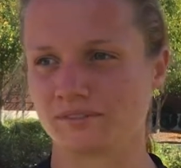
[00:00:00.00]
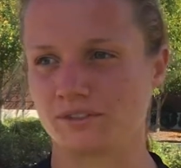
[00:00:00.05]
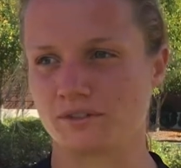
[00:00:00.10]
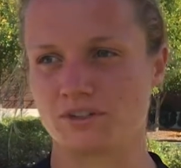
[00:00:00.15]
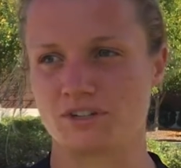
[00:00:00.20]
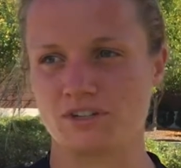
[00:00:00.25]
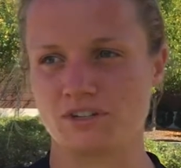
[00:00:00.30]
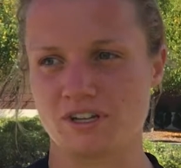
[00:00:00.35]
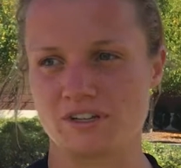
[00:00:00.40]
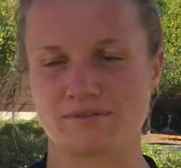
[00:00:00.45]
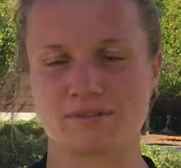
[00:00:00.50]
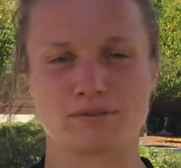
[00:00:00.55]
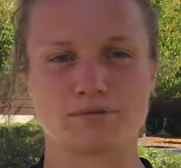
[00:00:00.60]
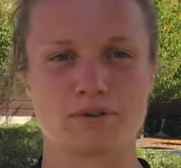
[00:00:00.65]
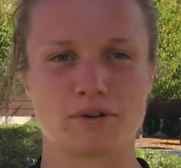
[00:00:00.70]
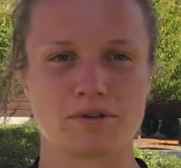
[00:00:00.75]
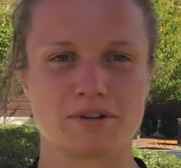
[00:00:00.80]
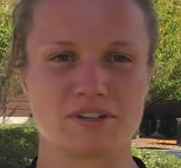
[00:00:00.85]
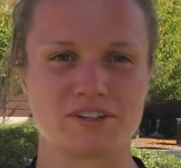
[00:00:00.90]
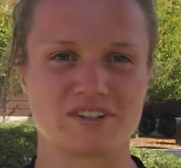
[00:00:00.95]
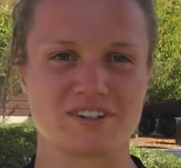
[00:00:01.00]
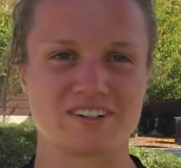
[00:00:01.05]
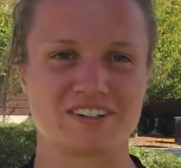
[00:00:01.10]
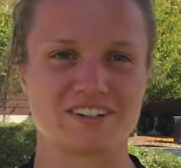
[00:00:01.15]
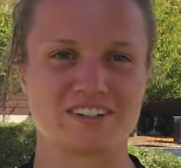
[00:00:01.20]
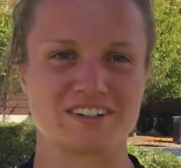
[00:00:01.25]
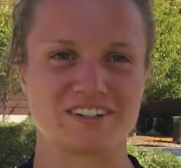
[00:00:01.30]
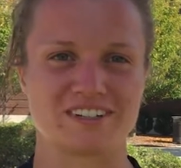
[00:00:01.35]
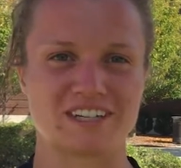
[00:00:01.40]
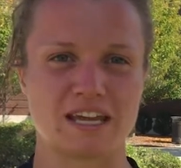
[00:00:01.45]
we just have to focus on
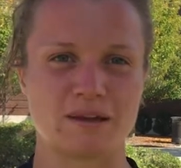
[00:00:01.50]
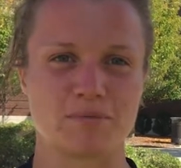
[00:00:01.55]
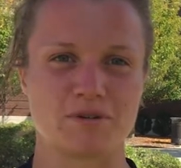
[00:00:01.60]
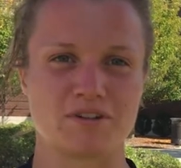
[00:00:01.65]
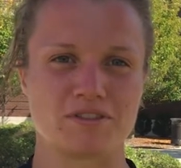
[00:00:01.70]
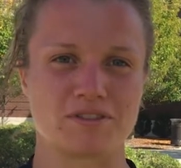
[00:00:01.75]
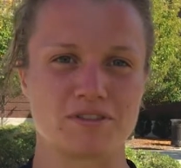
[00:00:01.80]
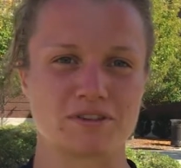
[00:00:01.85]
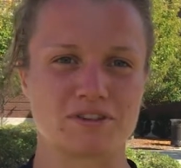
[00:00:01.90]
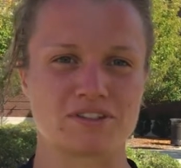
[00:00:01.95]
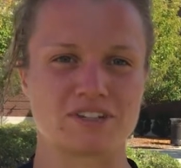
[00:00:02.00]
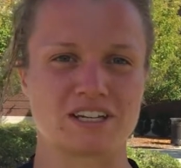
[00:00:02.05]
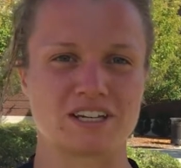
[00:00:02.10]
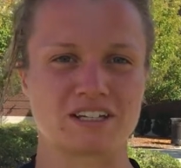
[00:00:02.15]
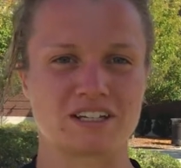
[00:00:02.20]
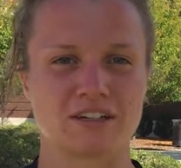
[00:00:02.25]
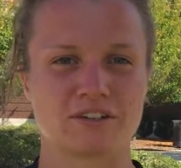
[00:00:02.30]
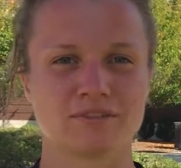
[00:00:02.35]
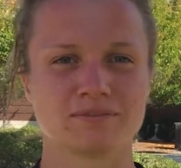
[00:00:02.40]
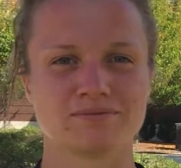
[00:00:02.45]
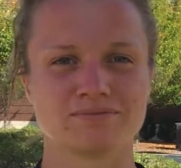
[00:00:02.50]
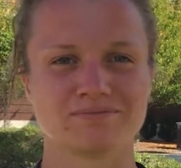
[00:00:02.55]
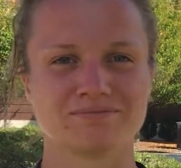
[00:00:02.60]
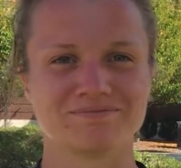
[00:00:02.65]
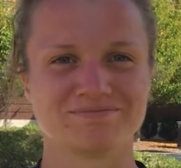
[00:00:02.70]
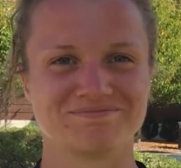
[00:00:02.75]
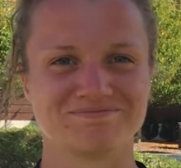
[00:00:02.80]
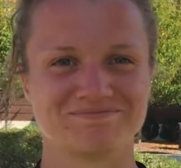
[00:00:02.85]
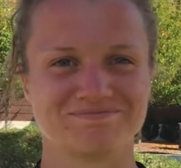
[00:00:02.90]
our game on Thursday now.